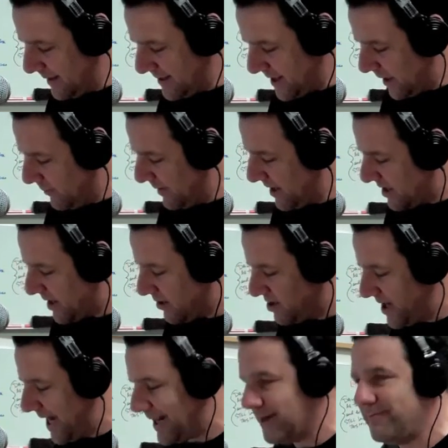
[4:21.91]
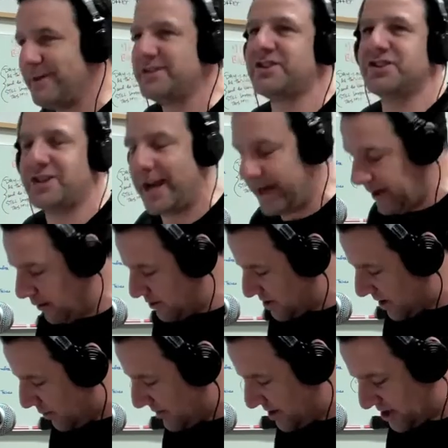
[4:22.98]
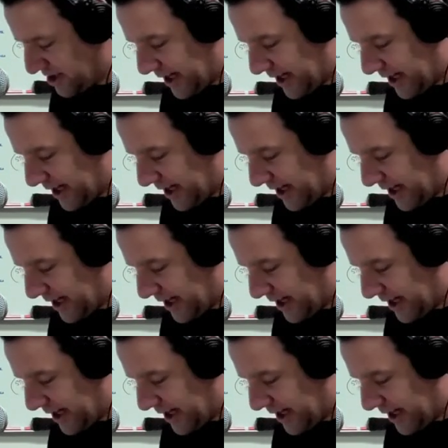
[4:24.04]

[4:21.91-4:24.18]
telling me that they're taking Missus Hey Coach Tony's